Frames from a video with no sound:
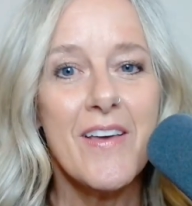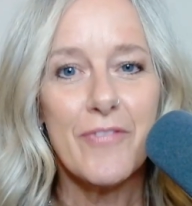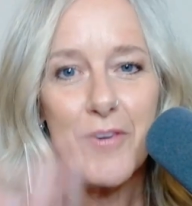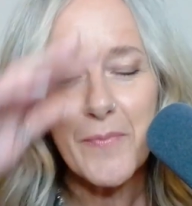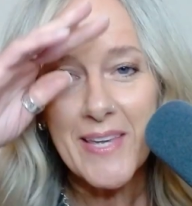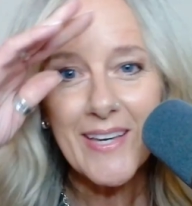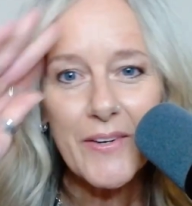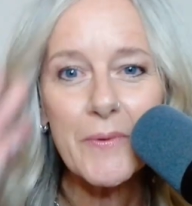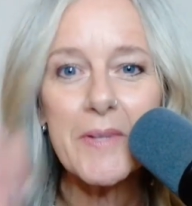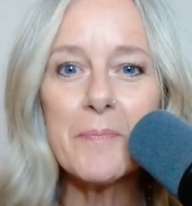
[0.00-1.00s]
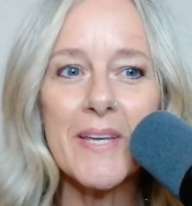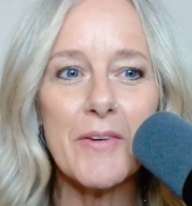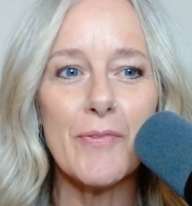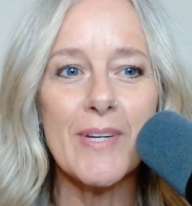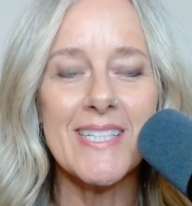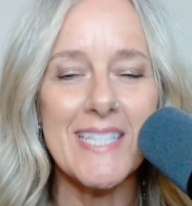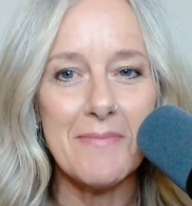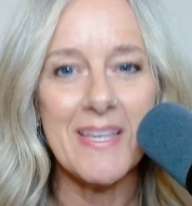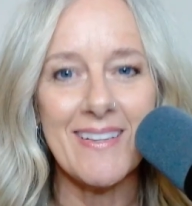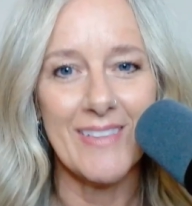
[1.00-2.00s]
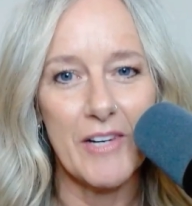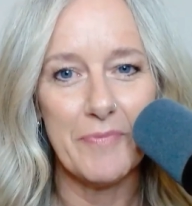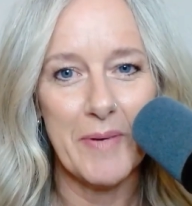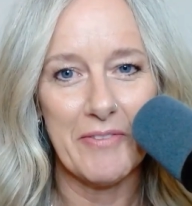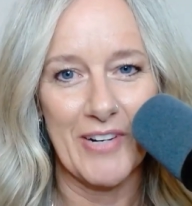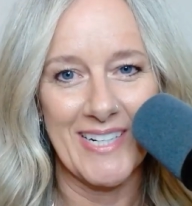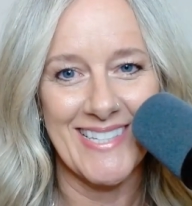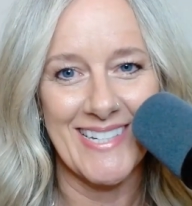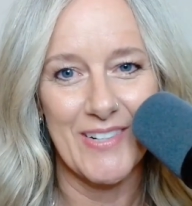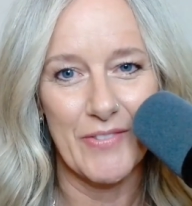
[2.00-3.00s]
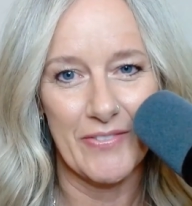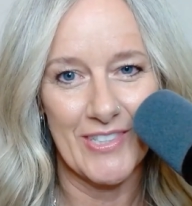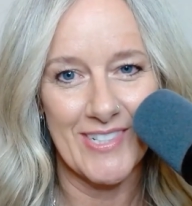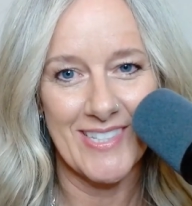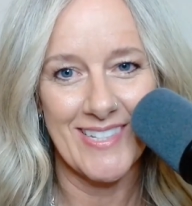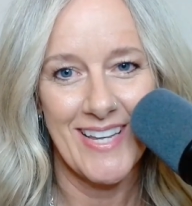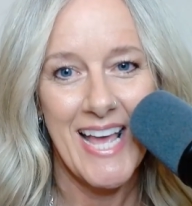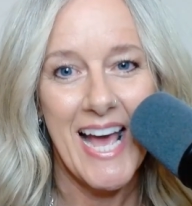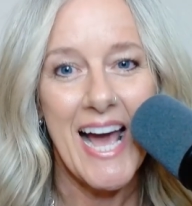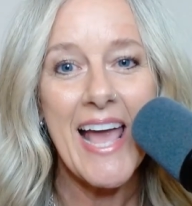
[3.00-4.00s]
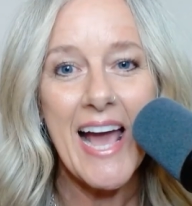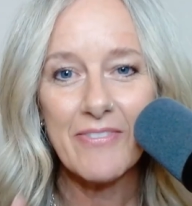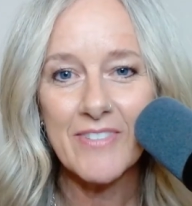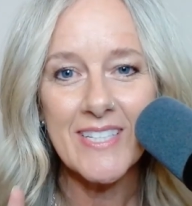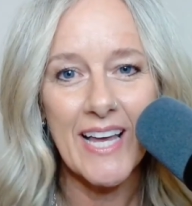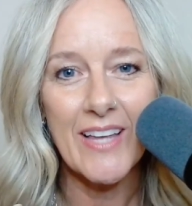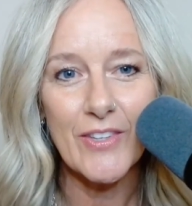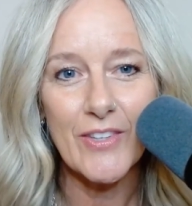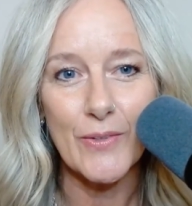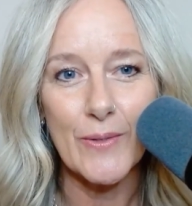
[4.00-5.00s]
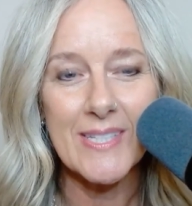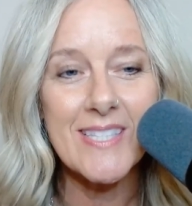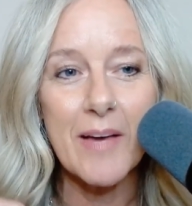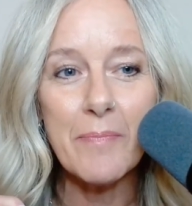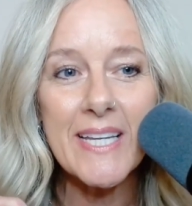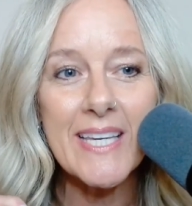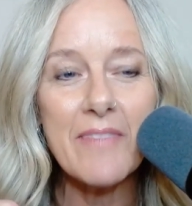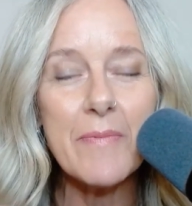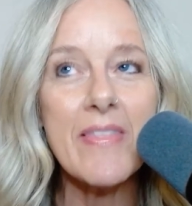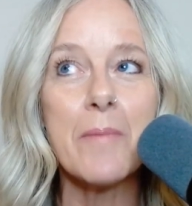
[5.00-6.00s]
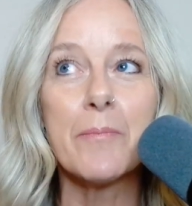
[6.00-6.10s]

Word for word: For me, it would be Redeeming Love by Francine Rivers. Oh. I have to tell you, somebody gave me that